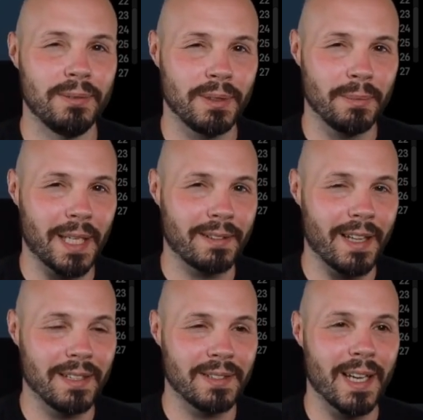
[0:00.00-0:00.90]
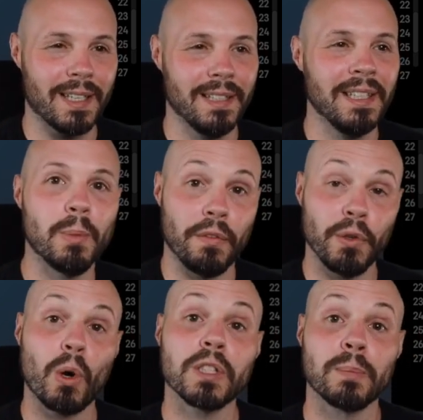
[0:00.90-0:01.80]
I'll come back to that in a second. But if
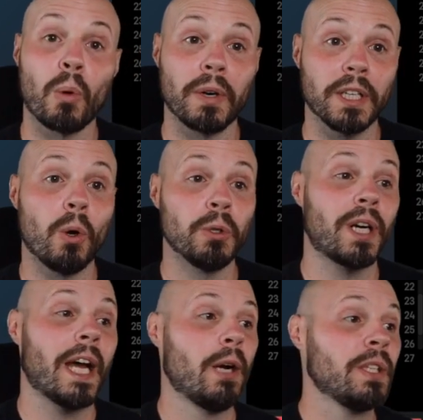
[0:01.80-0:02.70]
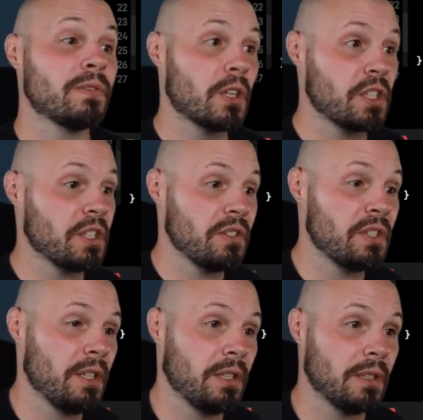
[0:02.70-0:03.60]
you are supporting older iOS versions,
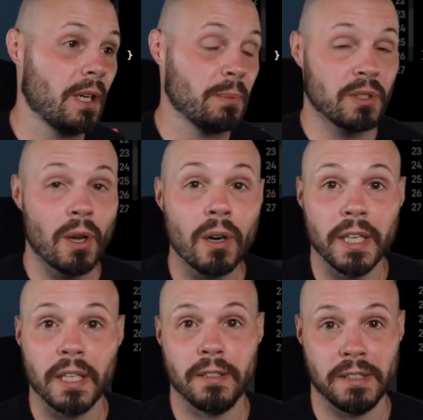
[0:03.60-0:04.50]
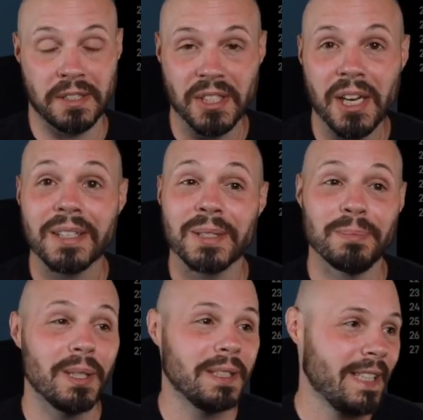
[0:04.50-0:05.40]
I'm sorry, it sucks,
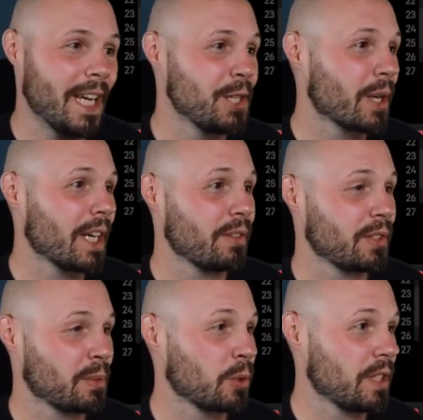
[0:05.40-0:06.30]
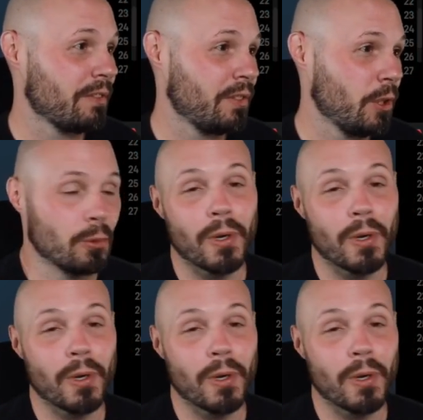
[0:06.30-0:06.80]
but yeah, you are gonna have to support that phone.